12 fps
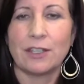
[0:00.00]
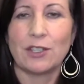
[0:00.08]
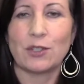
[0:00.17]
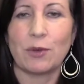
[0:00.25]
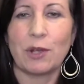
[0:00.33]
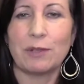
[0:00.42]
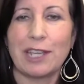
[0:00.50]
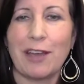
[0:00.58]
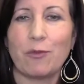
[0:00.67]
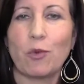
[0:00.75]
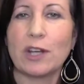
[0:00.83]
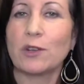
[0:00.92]
So I only
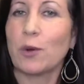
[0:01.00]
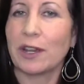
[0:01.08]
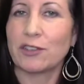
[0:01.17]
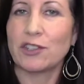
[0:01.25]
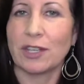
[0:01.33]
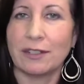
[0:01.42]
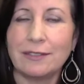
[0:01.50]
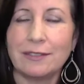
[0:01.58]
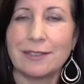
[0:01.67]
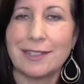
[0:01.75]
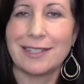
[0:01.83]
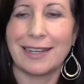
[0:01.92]
have one question
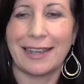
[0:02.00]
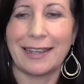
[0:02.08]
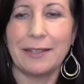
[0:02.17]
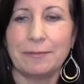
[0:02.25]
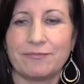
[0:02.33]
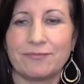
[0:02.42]
today.